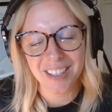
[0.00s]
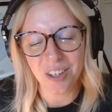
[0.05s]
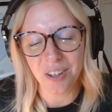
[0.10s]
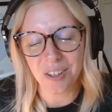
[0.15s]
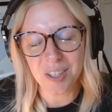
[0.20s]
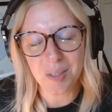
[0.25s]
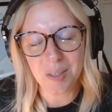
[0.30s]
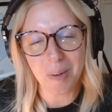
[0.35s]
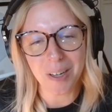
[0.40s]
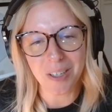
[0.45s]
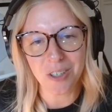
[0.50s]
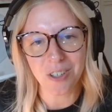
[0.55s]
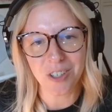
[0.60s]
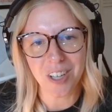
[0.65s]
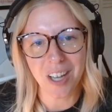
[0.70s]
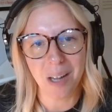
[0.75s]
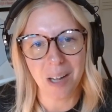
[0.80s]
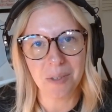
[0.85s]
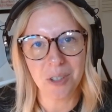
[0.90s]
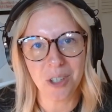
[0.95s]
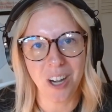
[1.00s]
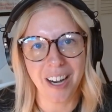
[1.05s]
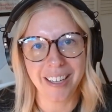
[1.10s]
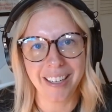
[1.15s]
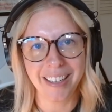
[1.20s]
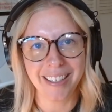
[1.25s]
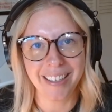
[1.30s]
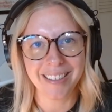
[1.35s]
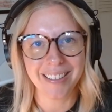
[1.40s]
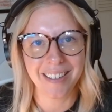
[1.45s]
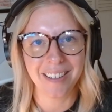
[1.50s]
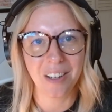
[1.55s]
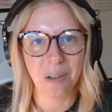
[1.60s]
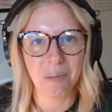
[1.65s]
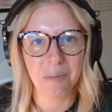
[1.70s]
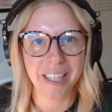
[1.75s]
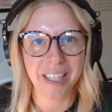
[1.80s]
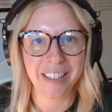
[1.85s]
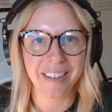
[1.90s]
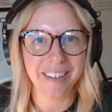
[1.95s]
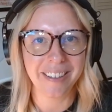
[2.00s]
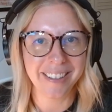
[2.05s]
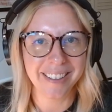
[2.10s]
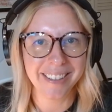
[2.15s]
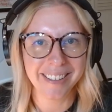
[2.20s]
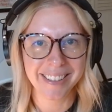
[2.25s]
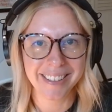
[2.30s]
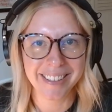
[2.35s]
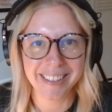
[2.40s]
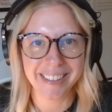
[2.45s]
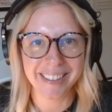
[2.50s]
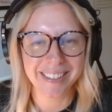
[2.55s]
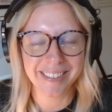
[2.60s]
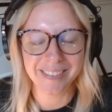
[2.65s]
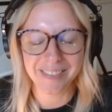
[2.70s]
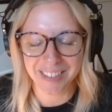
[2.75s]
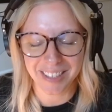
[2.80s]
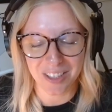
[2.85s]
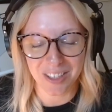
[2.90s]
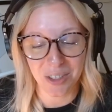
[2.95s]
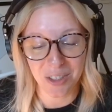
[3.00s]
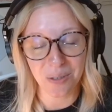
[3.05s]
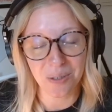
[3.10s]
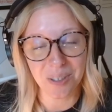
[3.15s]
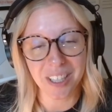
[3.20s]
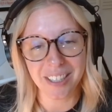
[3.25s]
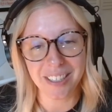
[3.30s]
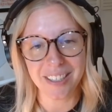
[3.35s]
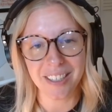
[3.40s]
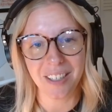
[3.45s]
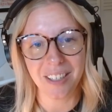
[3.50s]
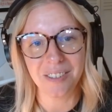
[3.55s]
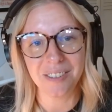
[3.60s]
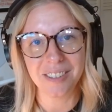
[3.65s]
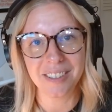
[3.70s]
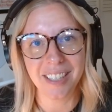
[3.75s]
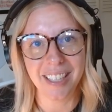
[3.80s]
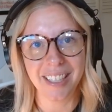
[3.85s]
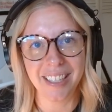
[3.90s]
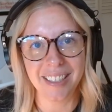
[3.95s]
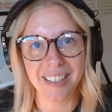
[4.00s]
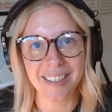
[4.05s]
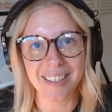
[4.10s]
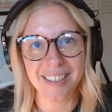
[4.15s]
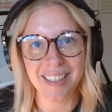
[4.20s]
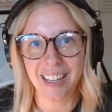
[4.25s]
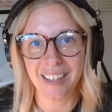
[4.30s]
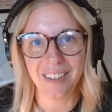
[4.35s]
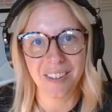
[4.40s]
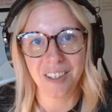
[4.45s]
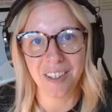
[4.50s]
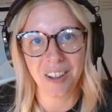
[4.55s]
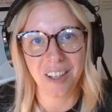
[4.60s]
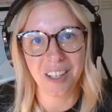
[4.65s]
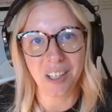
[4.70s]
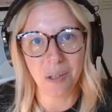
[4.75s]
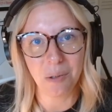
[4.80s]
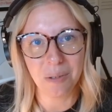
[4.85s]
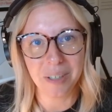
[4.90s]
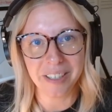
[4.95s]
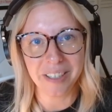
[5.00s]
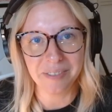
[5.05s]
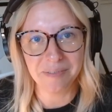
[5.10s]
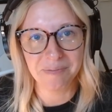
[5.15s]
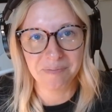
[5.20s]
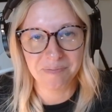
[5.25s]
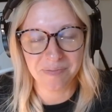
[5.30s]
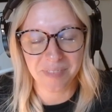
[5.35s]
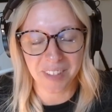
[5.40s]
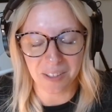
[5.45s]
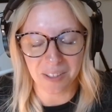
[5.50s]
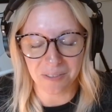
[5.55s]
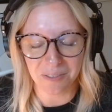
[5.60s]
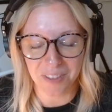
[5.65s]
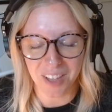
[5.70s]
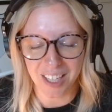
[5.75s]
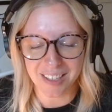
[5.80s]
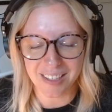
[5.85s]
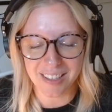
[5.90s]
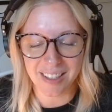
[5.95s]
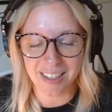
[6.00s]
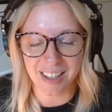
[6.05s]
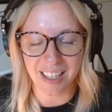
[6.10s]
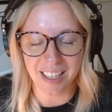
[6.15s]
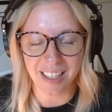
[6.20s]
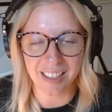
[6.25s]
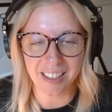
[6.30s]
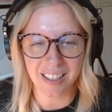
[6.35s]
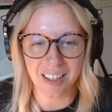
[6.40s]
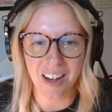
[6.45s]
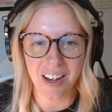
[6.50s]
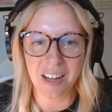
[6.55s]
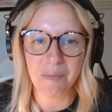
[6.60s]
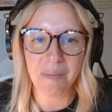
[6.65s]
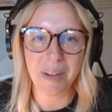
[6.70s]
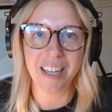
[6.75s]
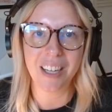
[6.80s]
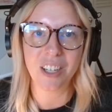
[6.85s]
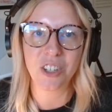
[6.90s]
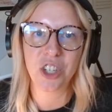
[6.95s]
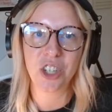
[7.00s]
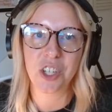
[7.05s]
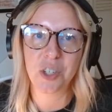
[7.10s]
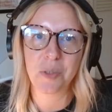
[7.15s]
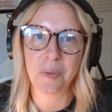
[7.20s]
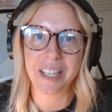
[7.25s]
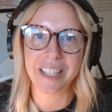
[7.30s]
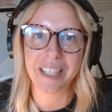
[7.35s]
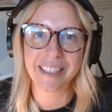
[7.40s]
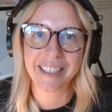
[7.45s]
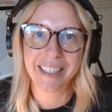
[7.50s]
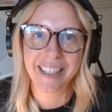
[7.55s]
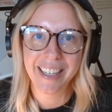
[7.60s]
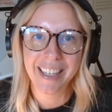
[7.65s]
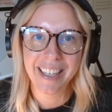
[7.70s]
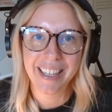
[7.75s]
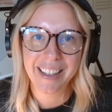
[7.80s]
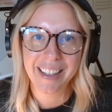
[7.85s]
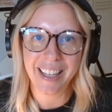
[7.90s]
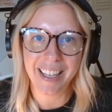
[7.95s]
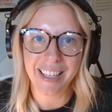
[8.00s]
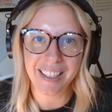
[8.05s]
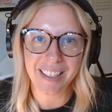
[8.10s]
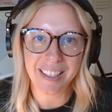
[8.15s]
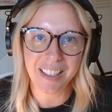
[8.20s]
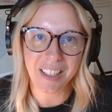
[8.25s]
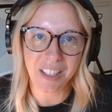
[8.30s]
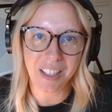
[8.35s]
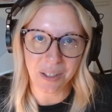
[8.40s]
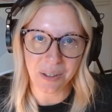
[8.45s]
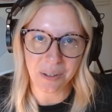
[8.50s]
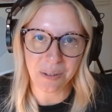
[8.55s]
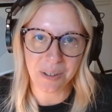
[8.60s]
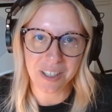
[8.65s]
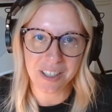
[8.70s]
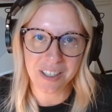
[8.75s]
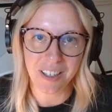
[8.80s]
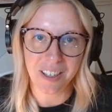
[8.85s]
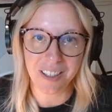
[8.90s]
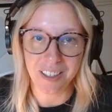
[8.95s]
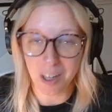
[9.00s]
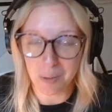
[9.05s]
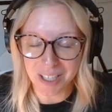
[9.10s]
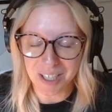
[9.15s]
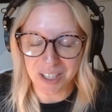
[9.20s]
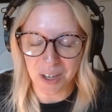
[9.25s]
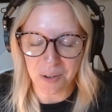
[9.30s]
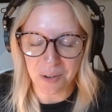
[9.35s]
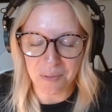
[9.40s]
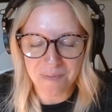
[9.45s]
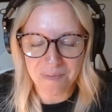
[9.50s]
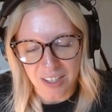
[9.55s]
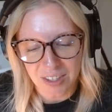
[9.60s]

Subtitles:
spend your time trying to get to know me at all, because you really don't. And I don't know that you will if that's the automatic judgment that you are coming to.